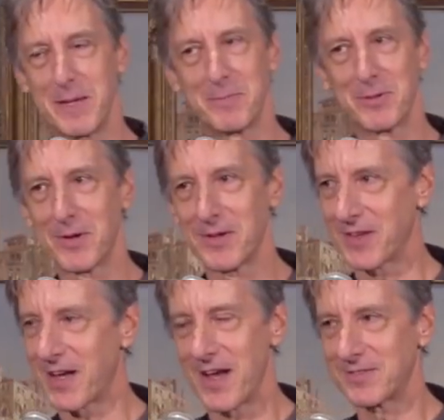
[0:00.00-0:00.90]
people who wrote
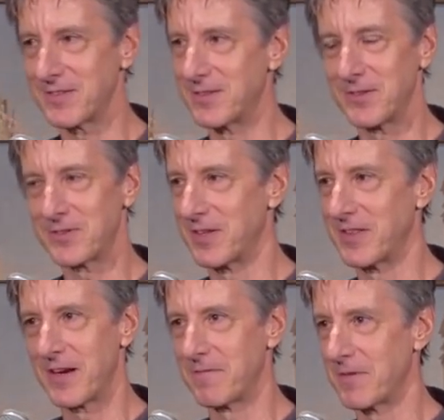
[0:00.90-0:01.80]
the
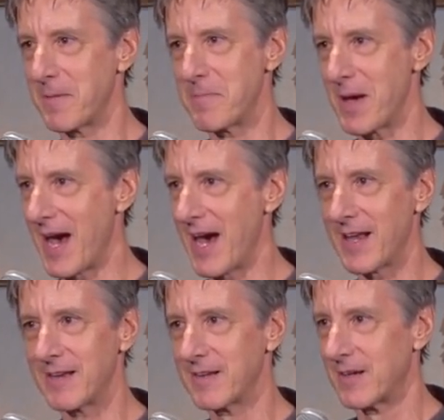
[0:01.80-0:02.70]
Constitution, they are very
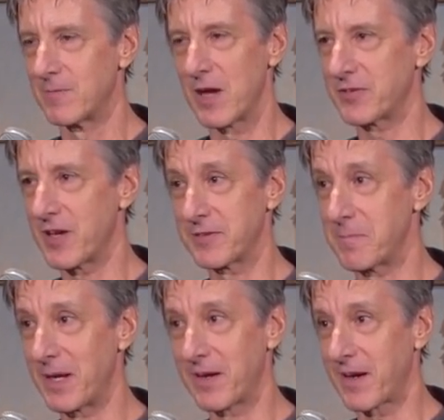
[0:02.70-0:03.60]
bad. Russia has a
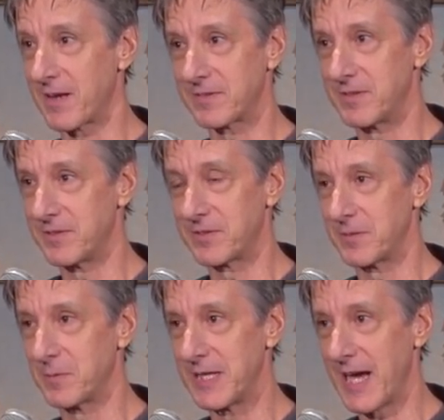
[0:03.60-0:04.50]
better Constitution
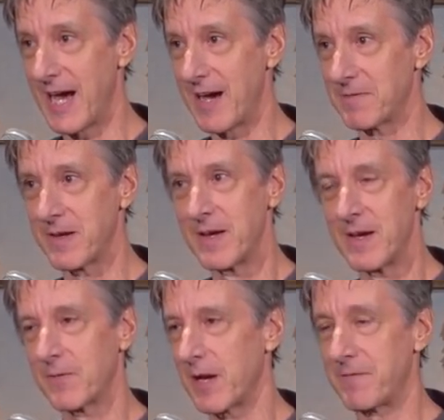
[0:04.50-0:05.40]
than we have.
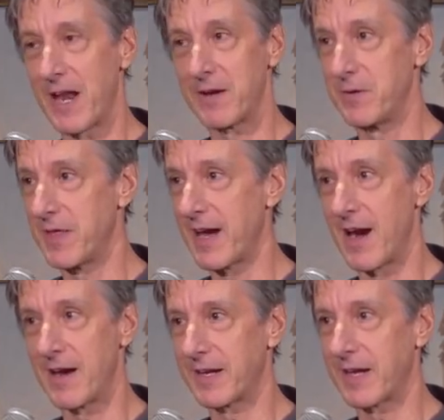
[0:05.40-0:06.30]
When I found out who they
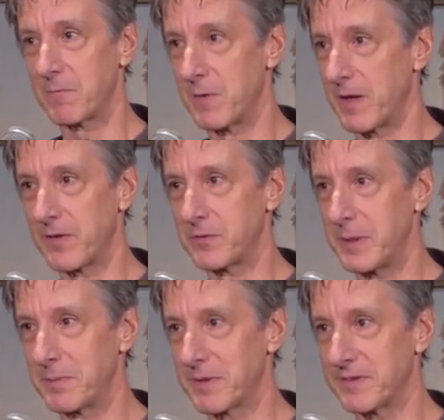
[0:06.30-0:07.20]
are, I'm going to get rid of those
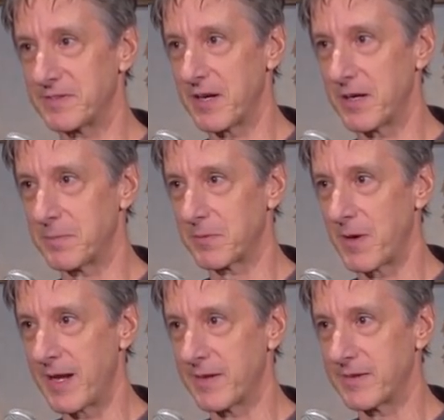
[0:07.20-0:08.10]
people. They're terrible
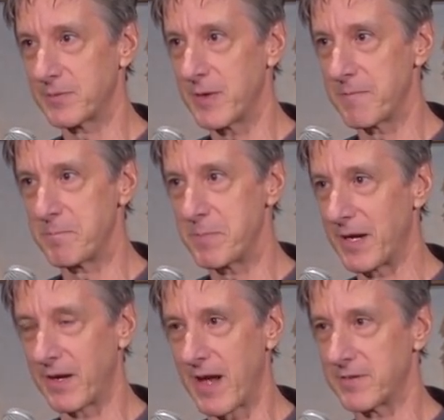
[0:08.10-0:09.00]
writers. We have
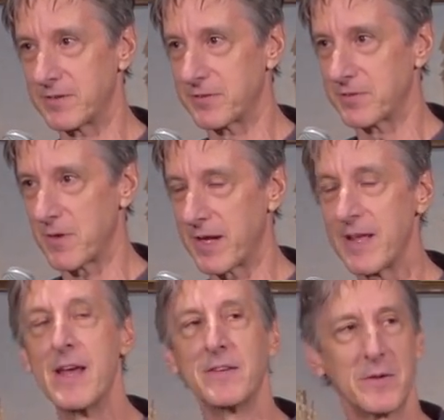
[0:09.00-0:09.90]
better Constitution.
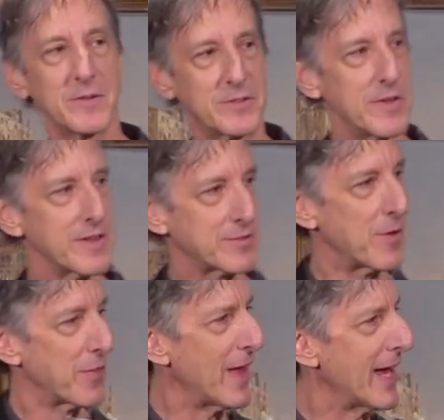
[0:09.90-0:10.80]
So he was doing this
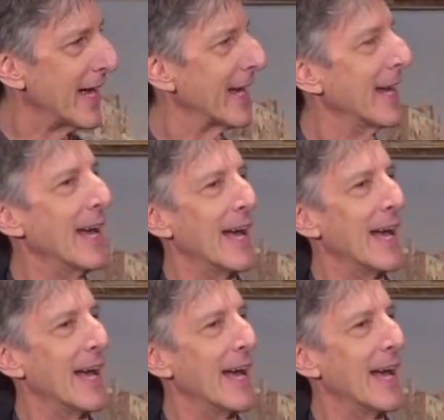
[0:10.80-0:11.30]
whole thing.